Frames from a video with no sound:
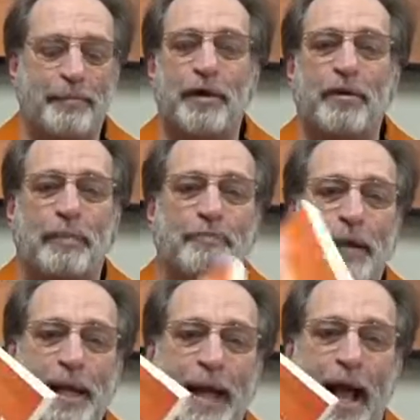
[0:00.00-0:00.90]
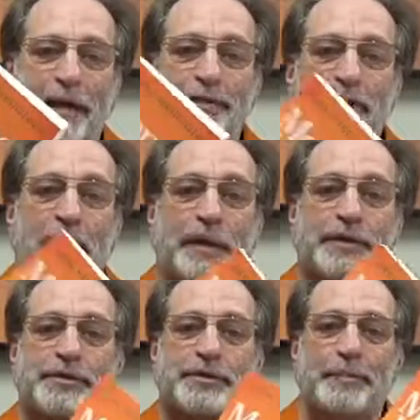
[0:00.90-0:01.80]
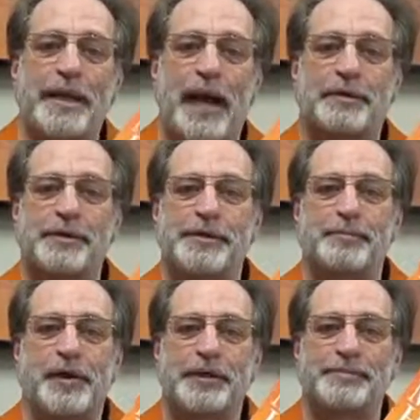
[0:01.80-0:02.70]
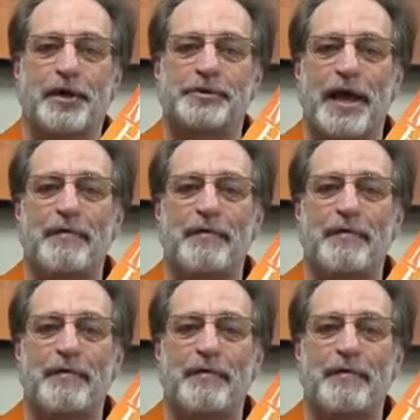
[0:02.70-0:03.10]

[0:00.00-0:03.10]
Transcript: a book called Money Hacks. The subtitle to this book is because